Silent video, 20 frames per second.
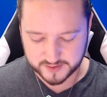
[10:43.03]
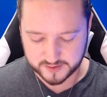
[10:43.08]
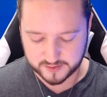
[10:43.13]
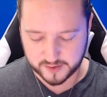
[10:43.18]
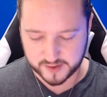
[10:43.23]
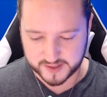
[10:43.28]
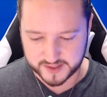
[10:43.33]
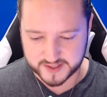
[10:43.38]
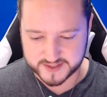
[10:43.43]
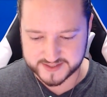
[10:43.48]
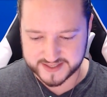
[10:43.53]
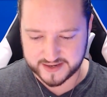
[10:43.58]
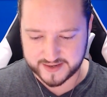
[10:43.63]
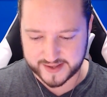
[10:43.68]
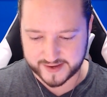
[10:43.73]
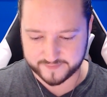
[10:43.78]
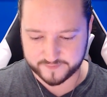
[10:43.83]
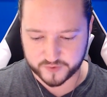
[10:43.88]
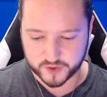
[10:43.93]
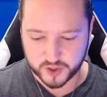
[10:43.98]
Or did it say
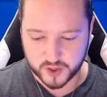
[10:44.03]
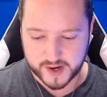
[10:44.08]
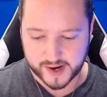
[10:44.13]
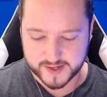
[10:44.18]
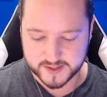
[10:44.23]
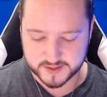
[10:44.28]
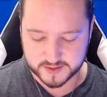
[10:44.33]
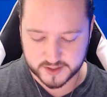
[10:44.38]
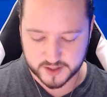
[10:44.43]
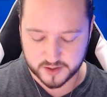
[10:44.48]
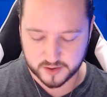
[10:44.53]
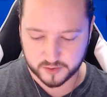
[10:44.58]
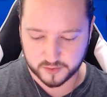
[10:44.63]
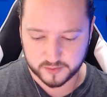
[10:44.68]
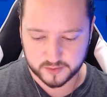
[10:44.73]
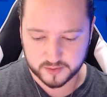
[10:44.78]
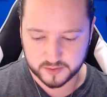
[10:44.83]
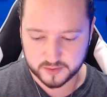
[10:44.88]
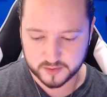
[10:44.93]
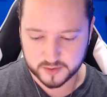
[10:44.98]
that for you guys too?
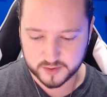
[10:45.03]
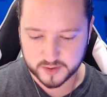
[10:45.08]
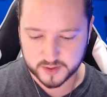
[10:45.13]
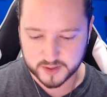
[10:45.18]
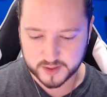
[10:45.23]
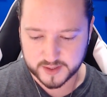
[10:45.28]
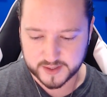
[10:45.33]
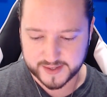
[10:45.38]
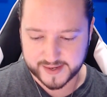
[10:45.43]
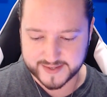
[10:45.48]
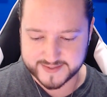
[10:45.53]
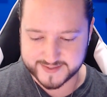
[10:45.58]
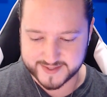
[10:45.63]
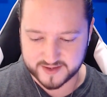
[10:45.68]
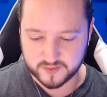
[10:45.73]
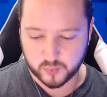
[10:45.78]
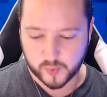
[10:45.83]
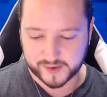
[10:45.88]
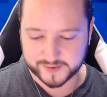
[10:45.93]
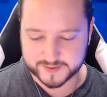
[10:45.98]
It
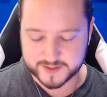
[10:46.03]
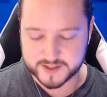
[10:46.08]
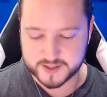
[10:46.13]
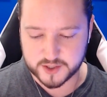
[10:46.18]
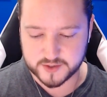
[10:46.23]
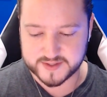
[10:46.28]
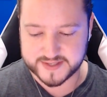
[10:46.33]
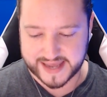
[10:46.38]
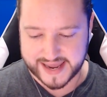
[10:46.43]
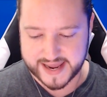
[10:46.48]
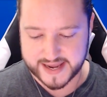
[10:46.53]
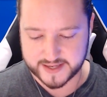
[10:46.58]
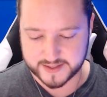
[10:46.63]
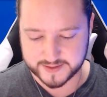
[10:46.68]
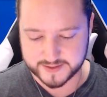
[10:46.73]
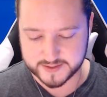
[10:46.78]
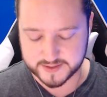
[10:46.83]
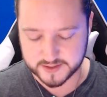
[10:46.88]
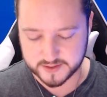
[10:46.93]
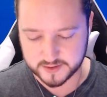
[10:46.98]
said one to two
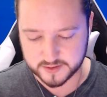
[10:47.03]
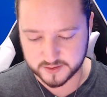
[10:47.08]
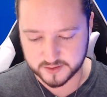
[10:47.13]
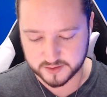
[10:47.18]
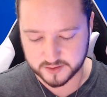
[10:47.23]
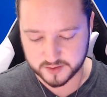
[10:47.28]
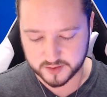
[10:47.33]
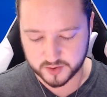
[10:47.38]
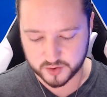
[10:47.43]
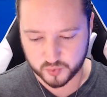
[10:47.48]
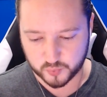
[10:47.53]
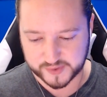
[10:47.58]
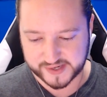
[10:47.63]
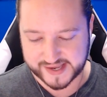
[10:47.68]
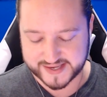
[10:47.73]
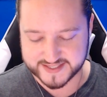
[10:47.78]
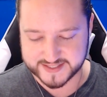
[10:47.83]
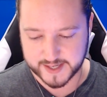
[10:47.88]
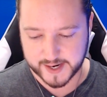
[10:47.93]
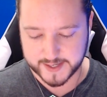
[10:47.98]
days when
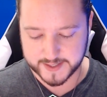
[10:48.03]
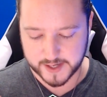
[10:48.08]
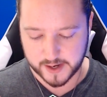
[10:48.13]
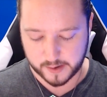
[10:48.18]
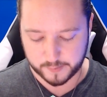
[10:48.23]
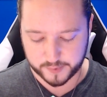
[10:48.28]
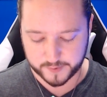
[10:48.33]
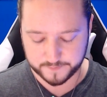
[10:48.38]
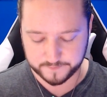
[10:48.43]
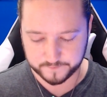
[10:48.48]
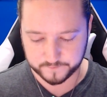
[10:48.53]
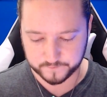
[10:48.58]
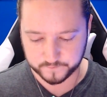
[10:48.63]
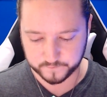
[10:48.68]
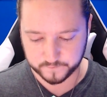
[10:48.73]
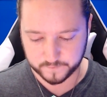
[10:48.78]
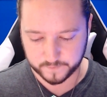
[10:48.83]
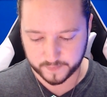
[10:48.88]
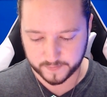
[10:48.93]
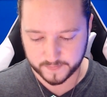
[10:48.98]
I signed up.
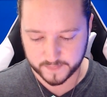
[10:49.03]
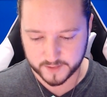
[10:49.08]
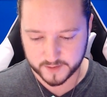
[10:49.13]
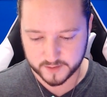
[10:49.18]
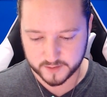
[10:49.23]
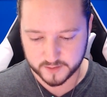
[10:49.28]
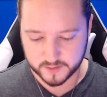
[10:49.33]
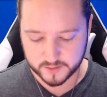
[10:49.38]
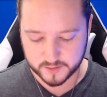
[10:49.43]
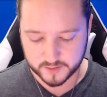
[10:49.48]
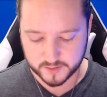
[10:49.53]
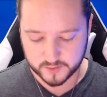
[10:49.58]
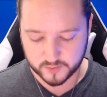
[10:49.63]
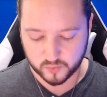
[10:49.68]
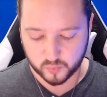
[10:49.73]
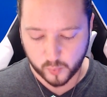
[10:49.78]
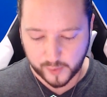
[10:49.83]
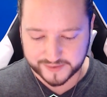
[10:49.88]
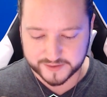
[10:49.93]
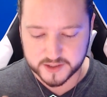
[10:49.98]

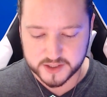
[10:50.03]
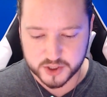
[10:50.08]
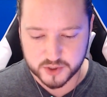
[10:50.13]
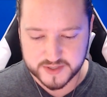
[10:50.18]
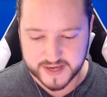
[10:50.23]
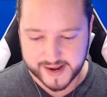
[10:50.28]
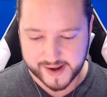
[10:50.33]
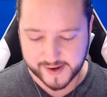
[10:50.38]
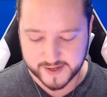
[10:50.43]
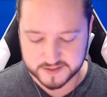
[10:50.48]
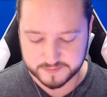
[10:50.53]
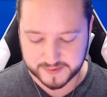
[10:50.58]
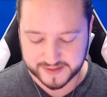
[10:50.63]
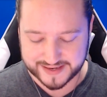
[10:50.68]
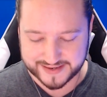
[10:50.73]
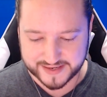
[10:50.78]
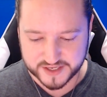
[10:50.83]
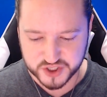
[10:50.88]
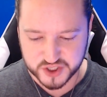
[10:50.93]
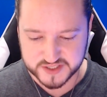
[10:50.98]
One to two days, but
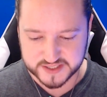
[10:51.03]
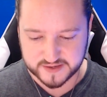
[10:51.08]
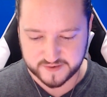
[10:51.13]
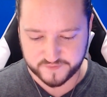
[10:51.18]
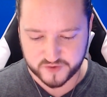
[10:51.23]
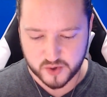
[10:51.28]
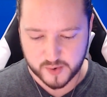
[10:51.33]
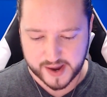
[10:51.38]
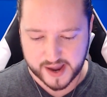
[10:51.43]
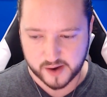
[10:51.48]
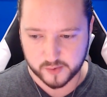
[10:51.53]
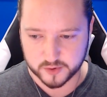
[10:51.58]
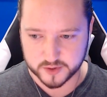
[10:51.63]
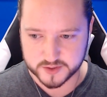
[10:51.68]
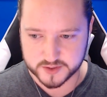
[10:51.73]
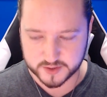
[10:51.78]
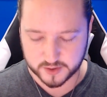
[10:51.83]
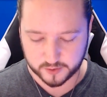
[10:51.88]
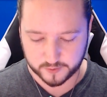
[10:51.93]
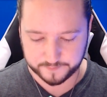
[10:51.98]
initially said a few hours,
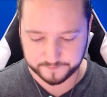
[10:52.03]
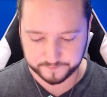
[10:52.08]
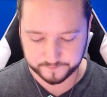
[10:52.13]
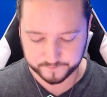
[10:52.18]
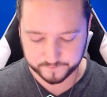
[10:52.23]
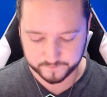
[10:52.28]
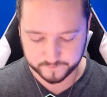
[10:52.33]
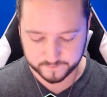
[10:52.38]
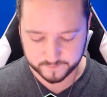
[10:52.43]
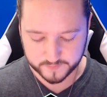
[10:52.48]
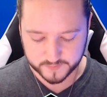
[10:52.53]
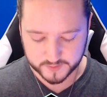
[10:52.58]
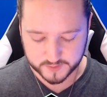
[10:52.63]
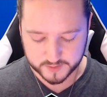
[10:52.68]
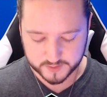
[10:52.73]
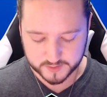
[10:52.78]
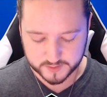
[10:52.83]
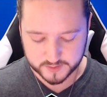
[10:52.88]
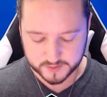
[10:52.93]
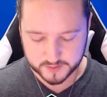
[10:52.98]
so.
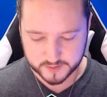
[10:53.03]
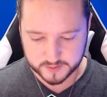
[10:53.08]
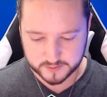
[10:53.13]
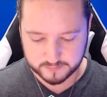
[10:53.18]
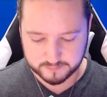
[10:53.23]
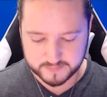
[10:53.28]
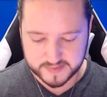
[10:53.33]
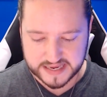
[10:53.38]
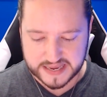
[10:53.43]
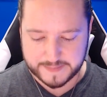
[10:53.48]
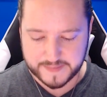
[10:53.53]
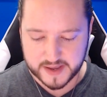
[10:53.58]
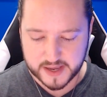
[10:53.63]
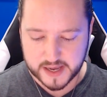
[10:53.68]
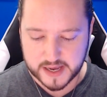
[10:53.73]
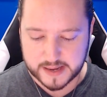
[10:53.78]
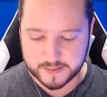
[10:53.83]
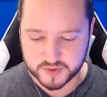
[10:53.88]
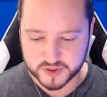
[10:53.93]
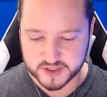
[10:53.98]
Maybe
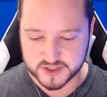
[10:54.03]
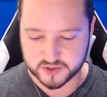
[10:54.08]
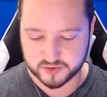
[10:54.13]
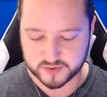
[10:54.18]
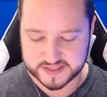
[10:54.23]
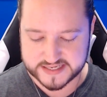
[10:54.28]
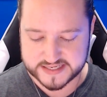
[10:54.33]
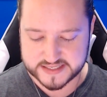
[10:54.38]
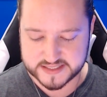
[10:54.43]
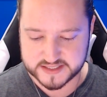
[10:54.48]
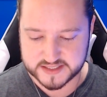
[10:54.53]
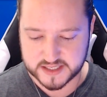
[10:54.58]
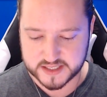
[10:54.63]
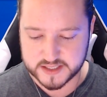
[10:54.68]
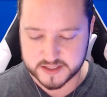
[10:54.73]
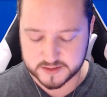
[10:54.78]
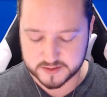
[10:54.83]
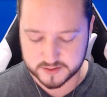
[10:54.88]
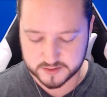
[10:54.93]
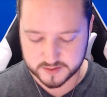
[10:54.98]
I'm just
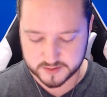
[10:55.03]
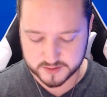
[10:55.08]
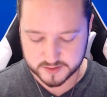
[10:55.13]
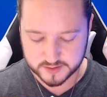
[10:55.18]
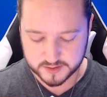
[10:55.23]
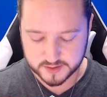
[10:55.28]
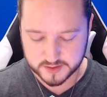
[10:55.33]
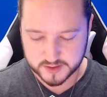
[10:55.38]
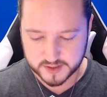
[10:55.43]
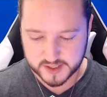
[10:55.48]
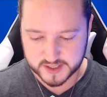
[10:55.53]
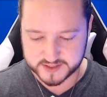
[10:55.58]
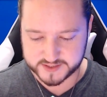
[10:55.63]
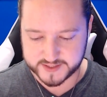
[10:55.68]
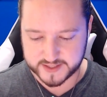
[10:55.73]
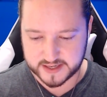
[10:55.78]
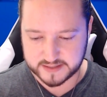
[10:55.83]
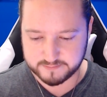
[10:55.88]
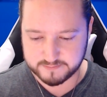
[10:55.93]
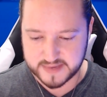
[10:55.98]
crazy. I
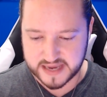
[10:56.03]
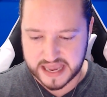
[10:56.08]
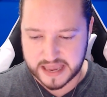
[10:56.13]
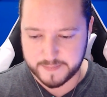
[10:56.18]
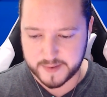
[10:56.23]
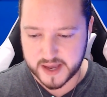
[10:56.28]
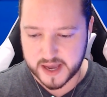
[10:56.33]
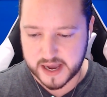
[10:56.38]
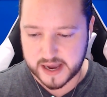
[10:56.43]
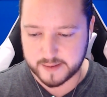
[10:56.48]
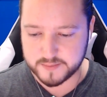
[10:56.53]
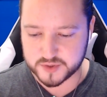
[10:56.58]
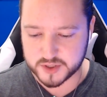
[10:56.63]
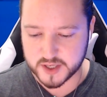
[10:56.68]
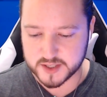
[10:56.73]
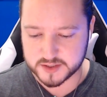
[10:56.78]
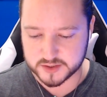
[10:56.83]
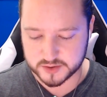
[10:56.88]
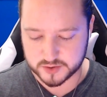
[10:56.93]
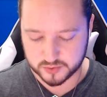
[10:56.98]
said, maybe I'm
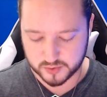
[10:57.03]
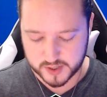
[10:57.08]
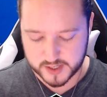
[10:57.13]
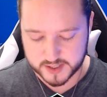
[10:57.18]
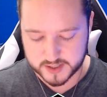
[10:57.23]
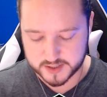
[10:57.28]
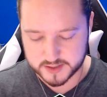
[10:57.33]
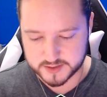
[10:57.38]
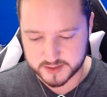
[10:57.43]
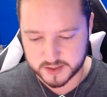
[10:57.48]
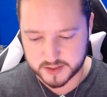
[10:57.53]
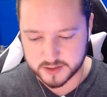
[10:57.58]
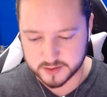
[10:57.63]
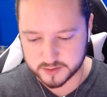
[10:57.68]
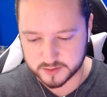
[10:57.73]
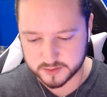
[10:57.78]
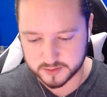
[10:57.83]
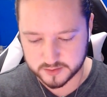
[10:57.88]
just crazy.